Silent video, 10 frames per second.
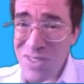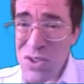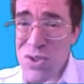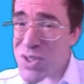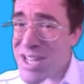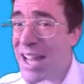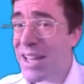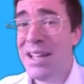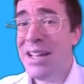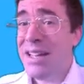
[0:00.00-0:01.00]
sort of
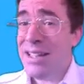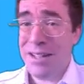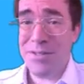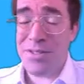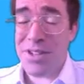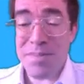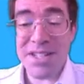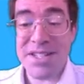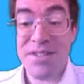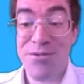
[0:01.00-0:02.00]
10 or 15
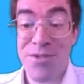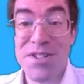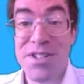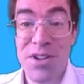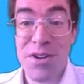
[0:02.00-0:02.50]
meters in front of you.